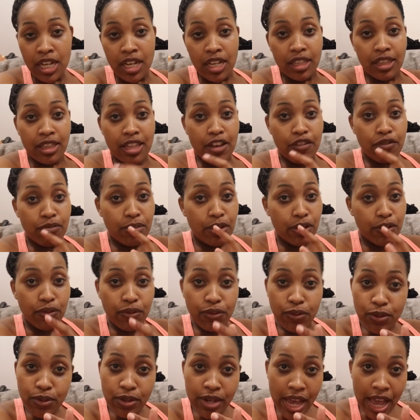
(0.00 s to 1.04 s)
left me
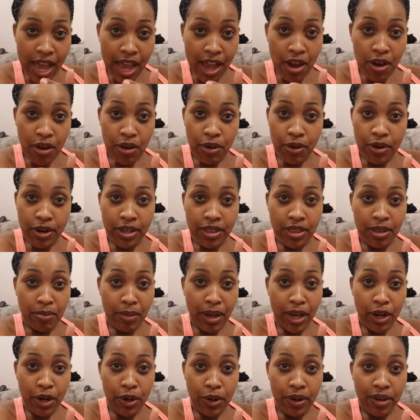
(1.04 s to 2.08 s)
food out or in the
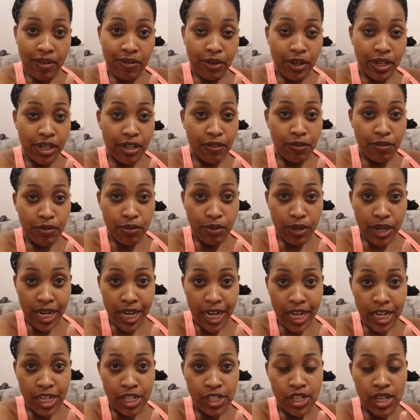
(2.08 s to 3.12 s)
microwave or in the
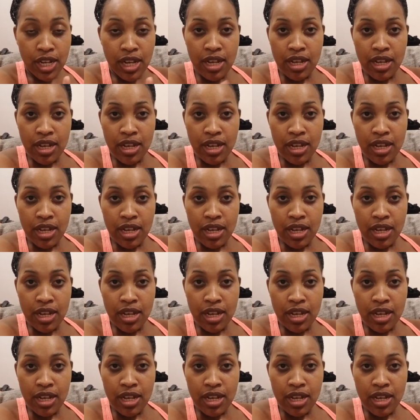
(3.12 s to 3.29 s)
fridge,